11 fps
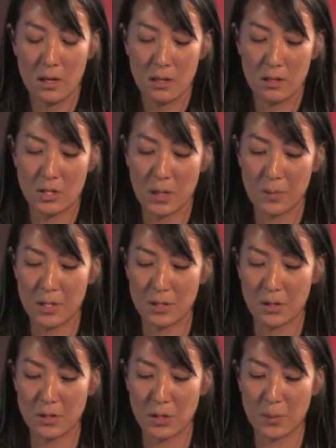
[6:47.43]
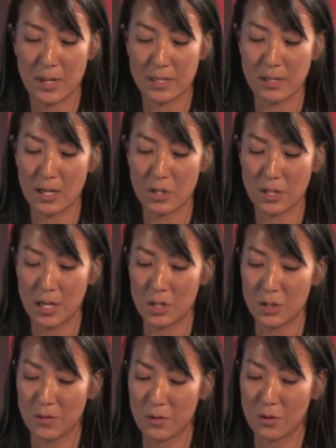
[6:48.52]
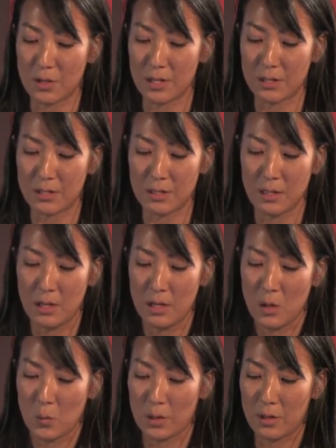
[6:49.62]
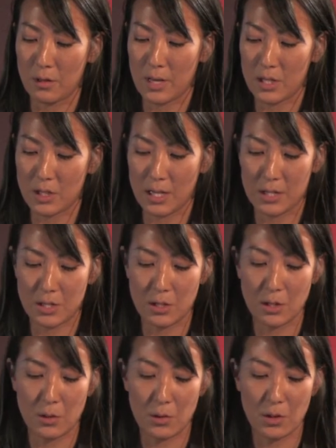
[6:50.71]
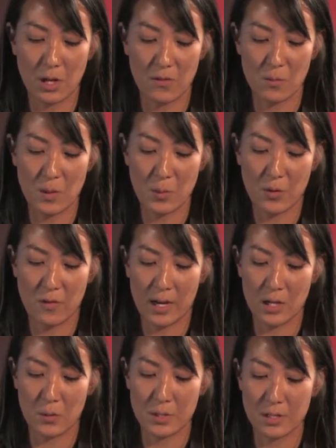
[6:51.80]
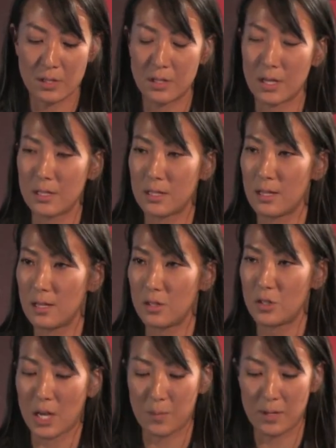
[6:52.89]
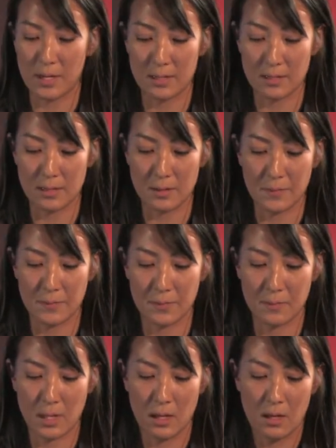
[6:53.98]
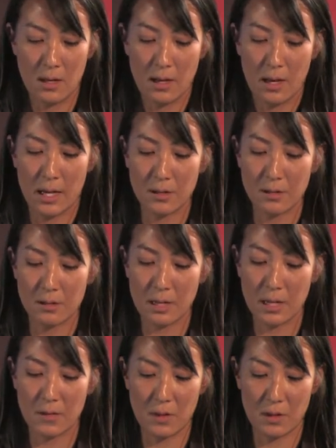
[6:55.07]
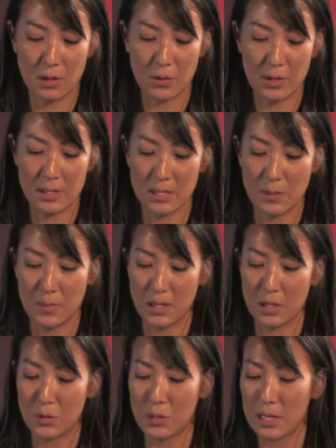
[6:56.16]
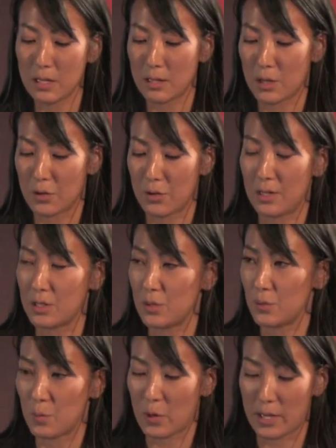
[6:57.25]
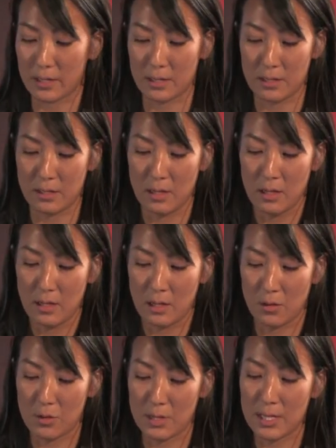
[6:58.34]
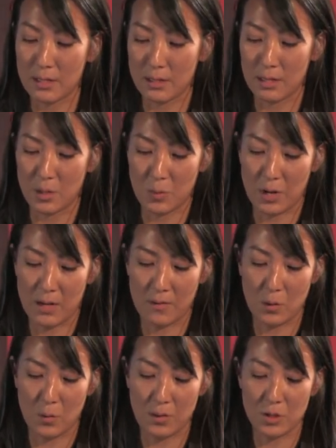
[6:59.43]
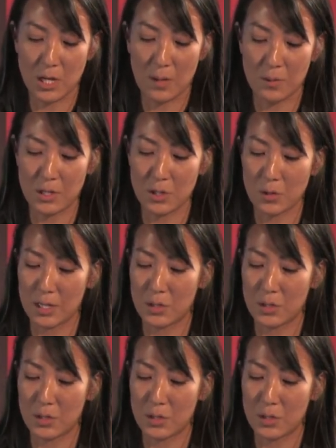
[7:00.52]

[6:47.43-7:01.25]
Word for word: The Japanese also suppressed the education of Koreans. What little education the colonial government provided was conducted in Japanese. Hangul gave the Koreans something uniquely Korean to embrace and learn easily in private when the Japanese tried